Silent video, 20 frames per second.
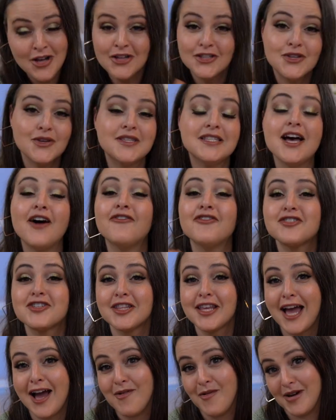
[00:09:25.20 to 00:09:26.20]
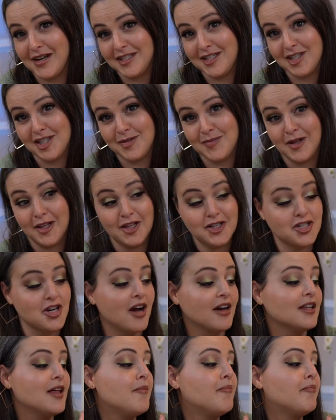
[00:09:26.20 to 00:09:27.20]
So selfishly, I want it to smell smell like
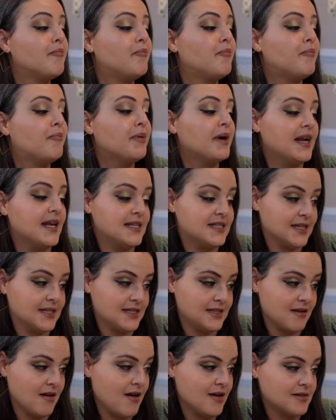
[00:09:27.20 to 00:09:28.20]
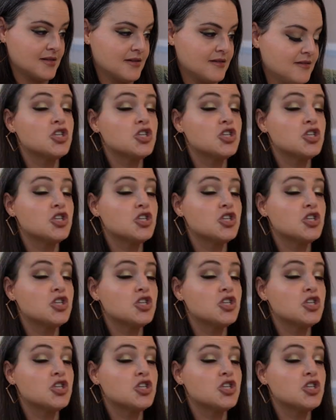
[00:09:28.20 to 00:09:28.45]
chocolate, but it does not.